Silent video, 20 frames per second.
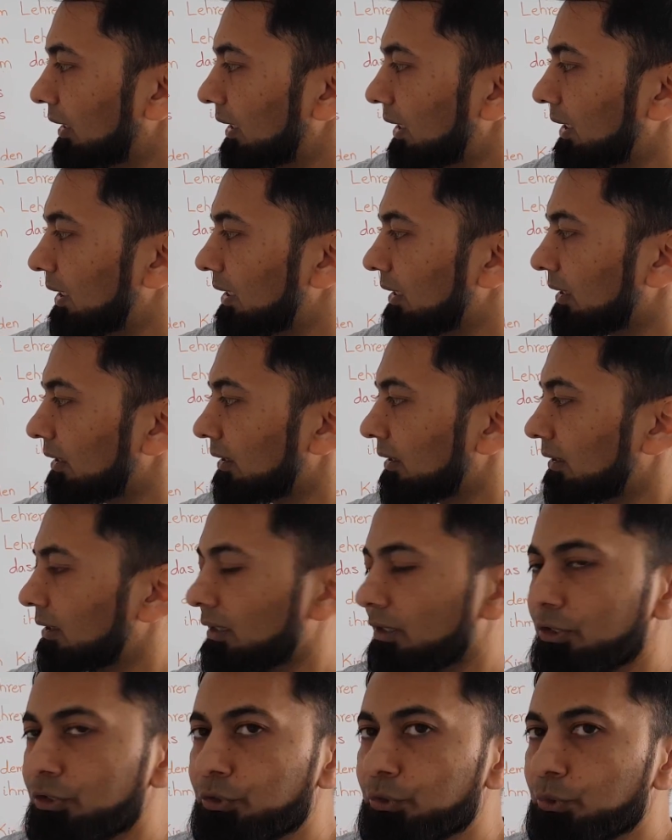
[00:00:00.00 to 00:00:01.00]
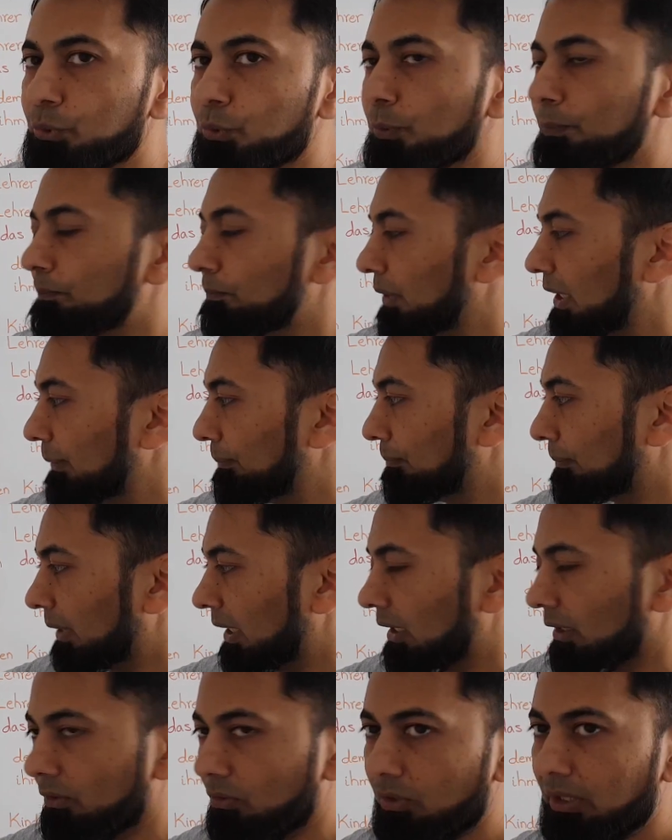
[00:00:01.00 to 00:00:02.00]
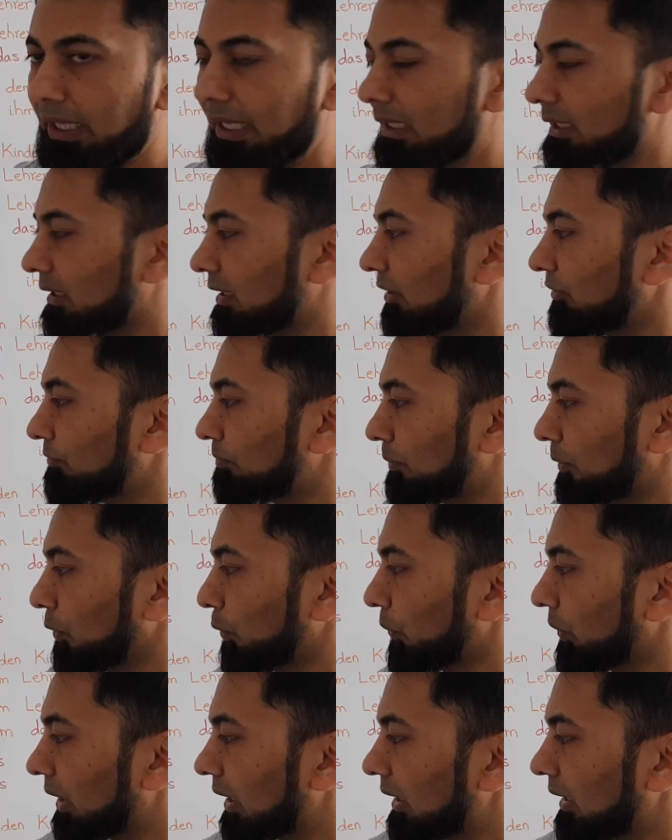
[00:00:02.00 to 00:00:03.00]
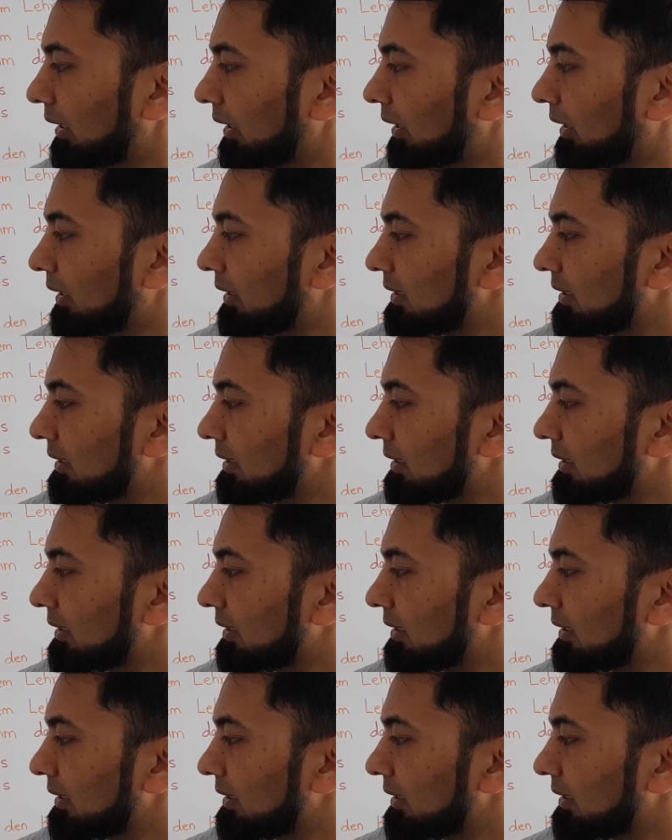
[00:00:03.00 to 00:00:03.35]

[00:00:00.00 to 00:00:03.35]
ihr, you people, collective, plural,